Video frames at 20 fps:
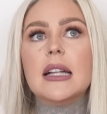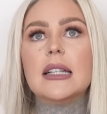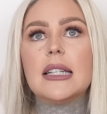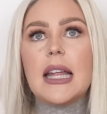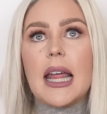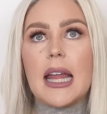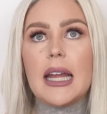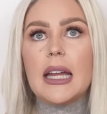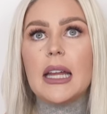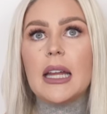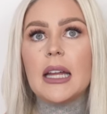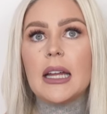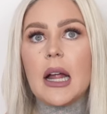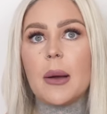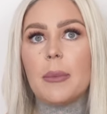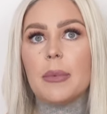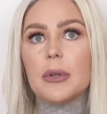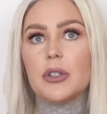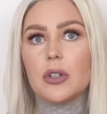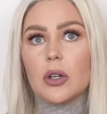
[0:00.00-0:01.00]
taking an
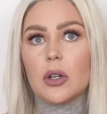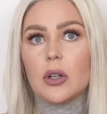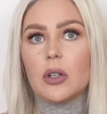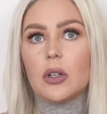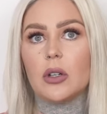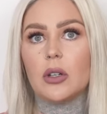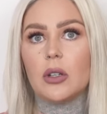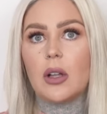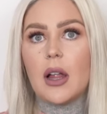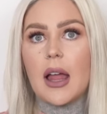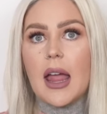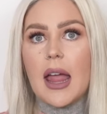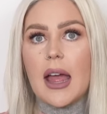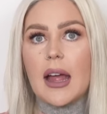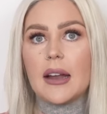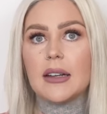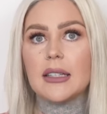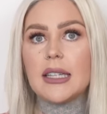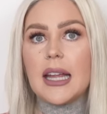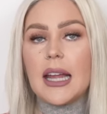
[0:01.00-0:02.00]
epidural
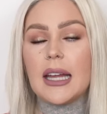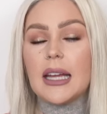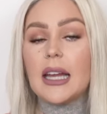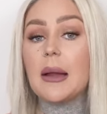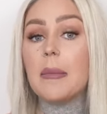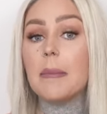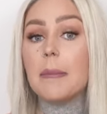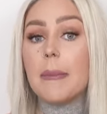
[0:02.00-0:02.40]
and taking